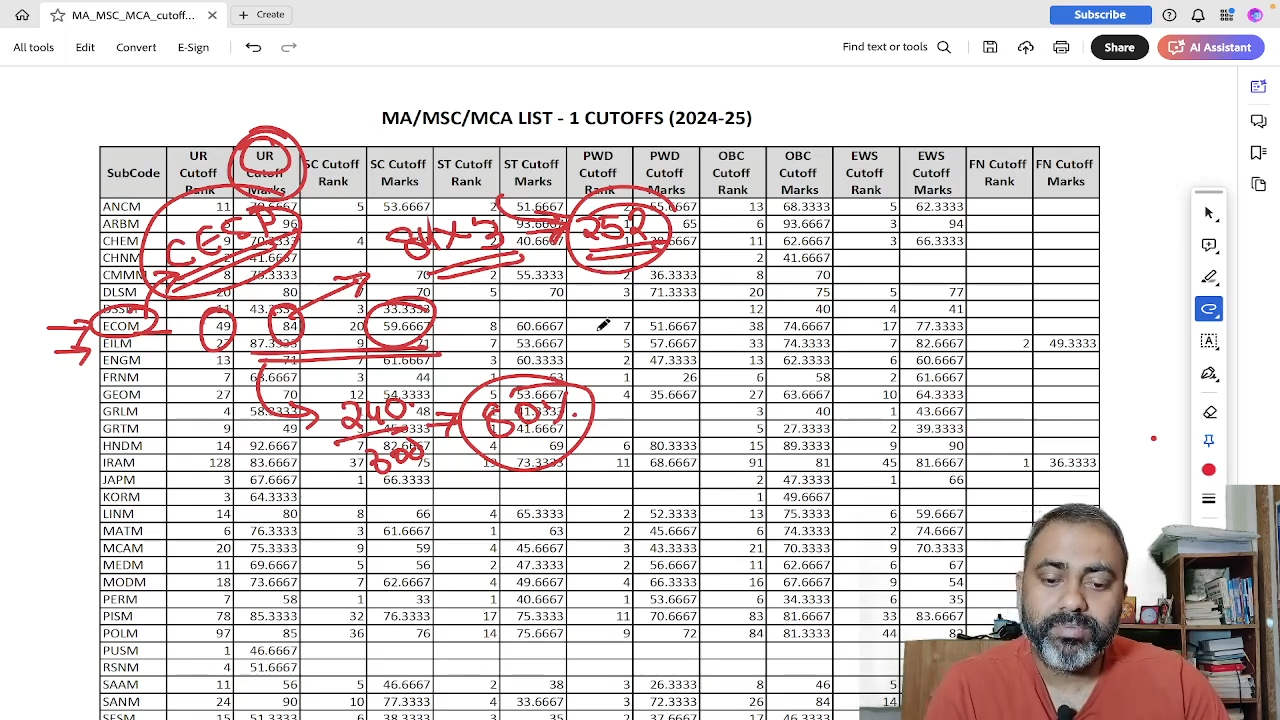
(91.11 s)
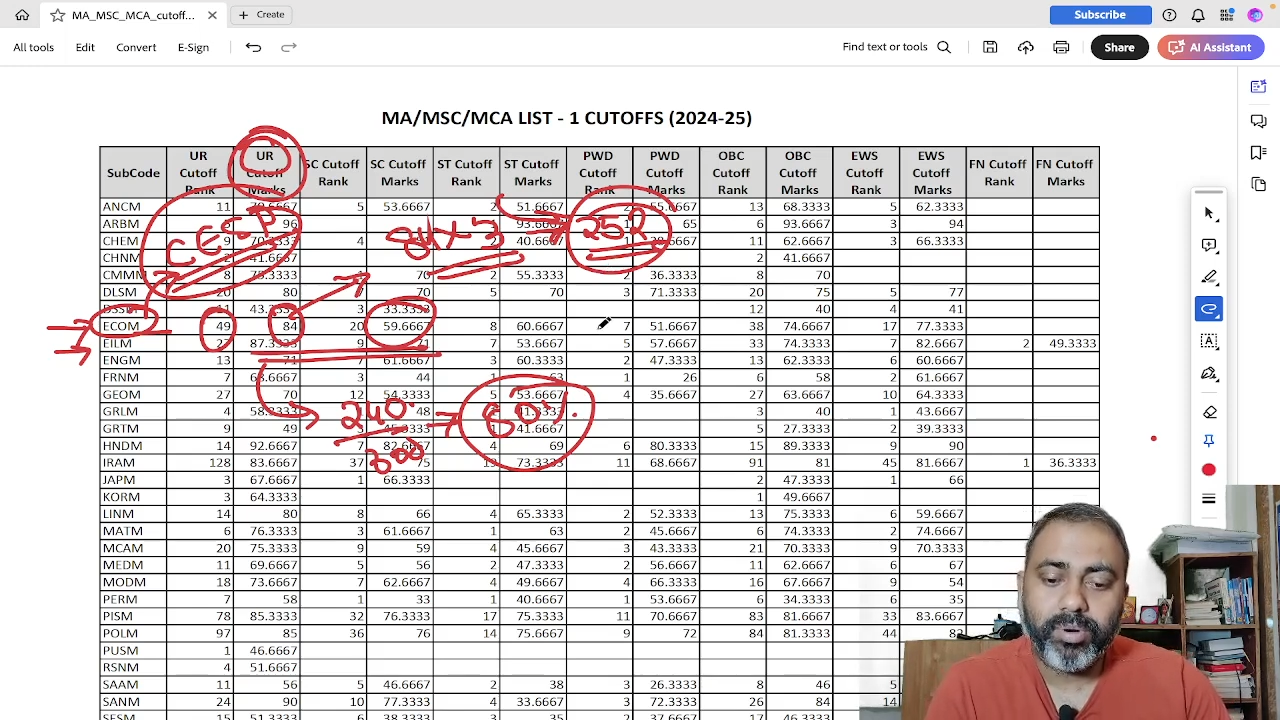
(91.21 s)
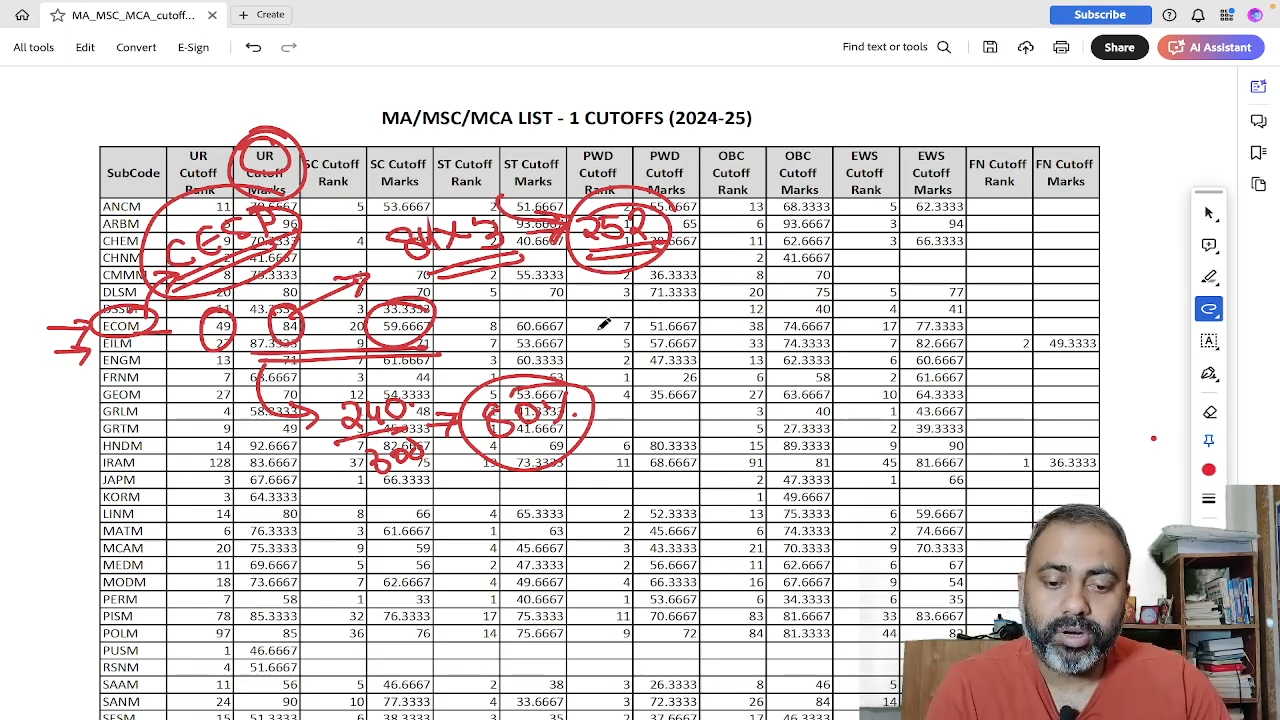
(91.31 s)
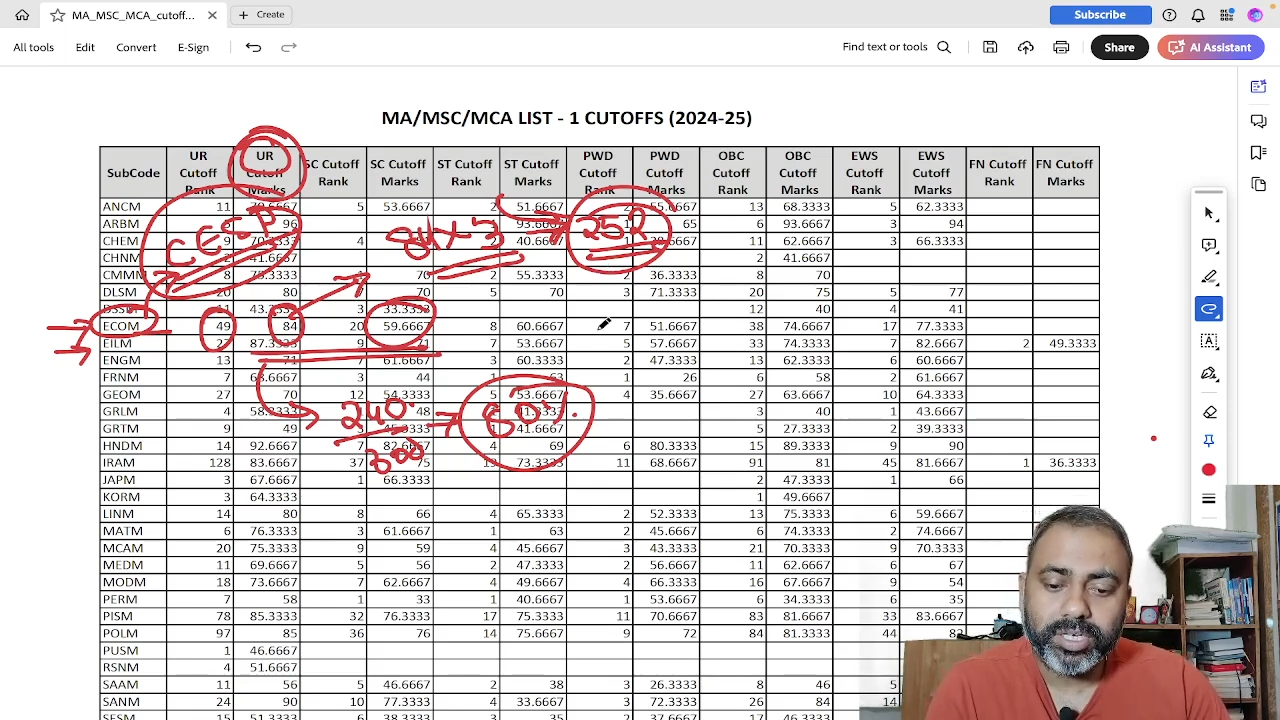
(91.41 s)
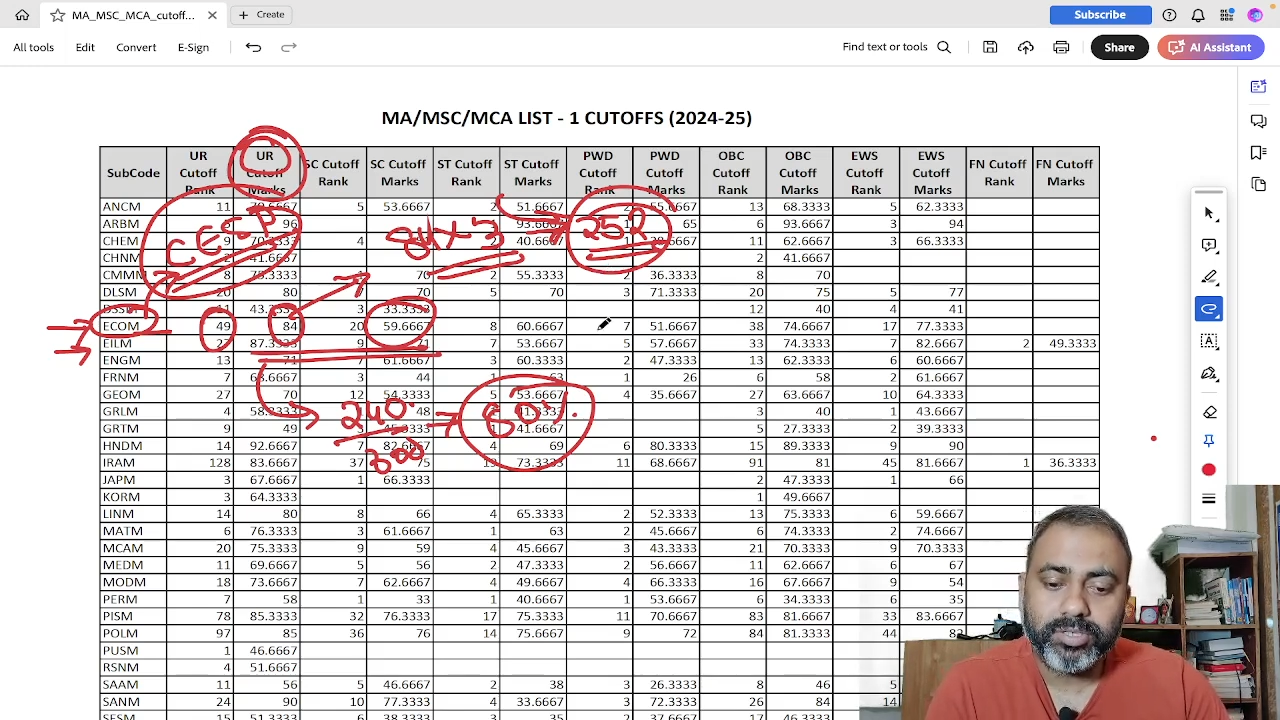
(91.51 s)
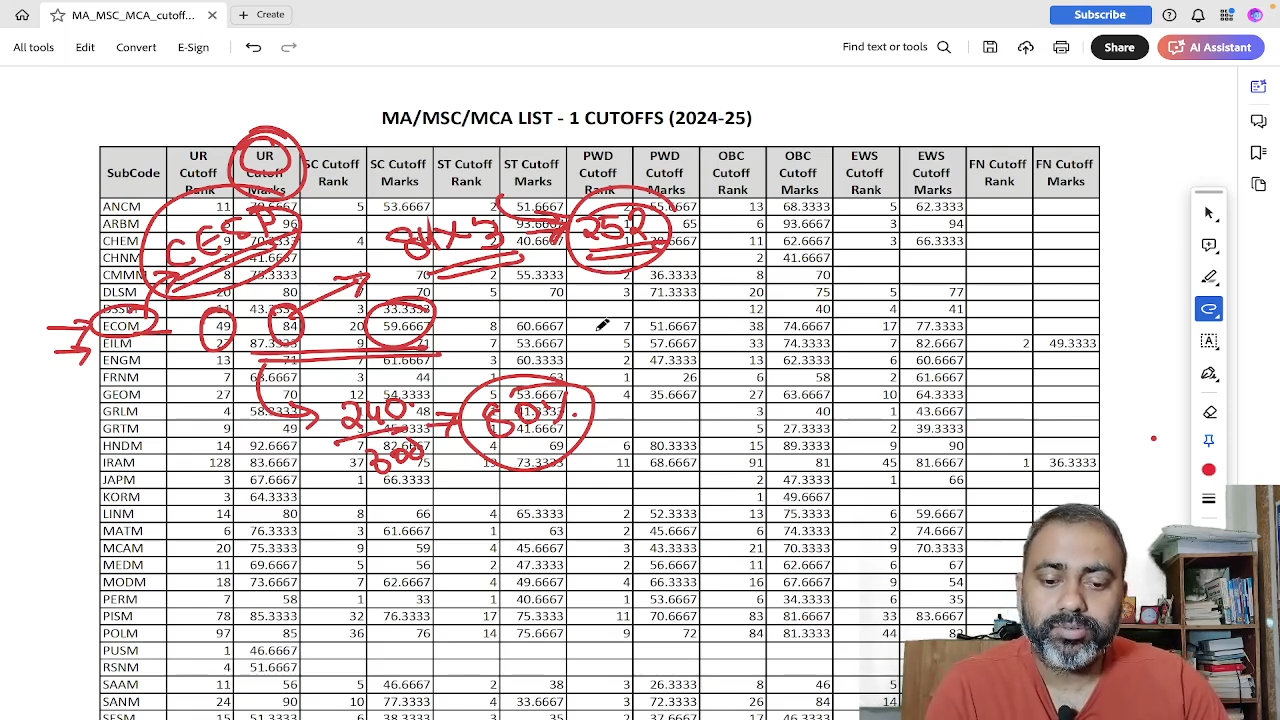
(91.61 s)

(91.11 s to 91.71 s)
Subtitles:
important